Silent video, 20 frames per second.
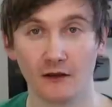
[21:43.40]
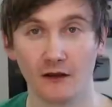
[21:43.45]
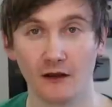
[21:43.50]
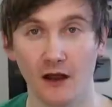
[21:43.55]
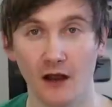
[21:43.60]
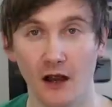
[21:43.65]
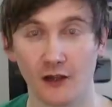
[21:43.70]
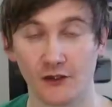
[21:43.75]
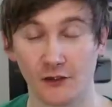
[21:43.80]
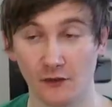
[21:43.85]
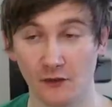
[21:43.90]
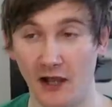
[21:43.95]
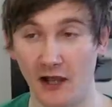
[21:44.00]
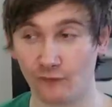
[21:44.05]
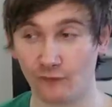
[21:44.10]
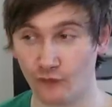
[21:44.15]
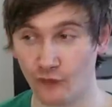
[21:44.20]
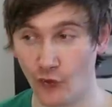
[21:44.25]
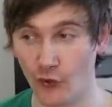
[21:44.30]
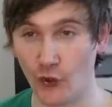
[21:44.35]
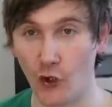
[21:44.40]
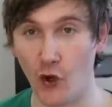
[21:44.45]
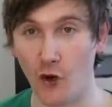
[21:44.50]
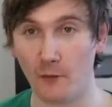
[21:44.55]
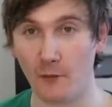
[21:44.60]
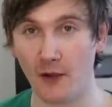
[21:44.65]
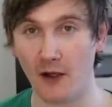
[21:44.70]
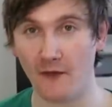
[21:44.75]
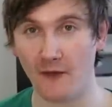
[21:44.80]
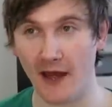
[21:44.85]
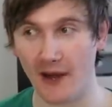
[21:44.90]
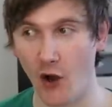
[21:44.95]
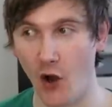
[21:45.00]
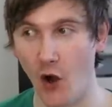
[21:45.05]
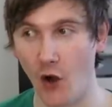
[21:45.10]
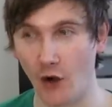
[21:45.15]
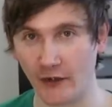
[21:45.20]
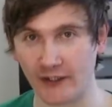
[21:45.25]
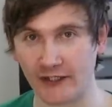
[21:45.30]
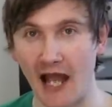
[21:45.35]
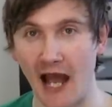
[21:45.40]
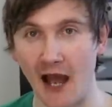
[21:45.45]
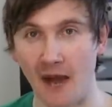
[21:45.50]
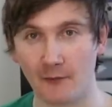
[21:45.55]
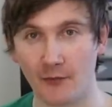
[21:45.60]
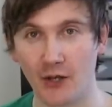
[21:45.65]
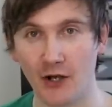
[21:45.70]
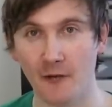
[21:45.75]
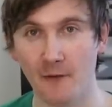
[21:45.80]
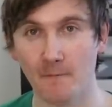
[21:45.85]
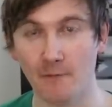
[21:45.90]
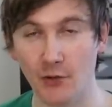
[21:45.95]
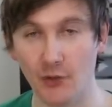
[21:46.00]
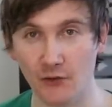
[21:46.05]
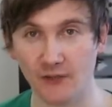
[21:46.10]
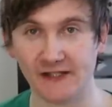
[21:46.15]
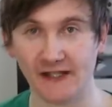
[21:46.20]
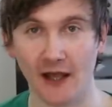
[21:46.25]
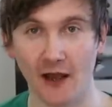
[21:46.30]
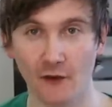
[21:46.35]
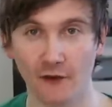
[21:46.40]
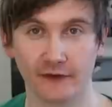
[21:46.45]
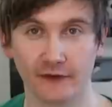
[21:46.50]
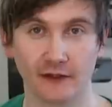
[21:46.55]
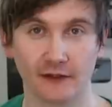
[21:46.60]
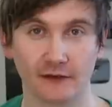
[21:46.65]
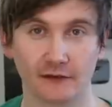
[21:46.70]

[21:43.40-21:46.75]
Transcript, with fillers: to like run up and then on camera boot it over?